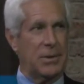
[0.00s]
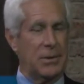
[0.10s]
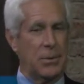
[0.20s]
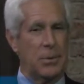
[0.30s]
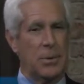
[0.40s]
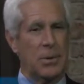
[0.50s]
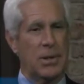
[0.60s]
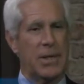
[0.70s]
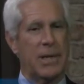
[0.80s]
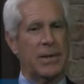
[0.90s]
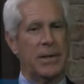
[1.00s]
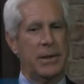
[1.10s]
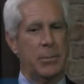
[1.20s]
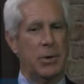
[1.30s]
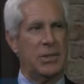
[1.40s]
to look at the
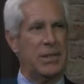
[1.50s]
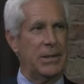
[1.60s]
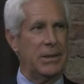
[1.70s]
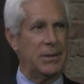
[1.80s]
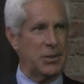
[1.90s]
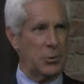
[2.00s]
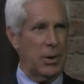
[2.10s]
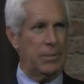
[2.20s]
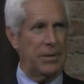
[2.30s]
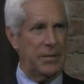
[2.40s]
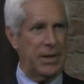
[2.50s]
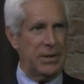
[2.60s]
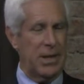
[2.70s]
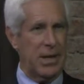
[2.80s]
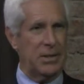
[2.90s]
emerging disruptive
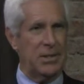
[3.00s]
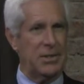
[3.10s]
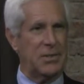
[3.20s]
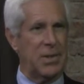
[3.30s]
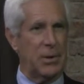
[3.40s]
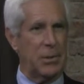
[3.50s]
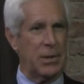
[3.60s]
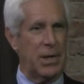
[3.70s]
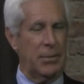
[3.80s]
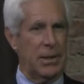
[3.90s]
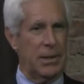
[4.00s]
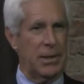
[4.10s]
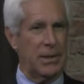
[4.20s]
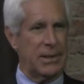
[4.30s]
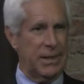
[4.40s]
technologies that were coming
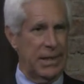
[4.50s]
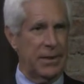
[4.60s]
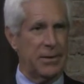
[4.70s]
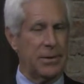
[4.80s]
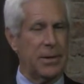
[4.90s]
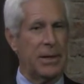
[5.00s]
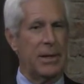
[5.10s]
together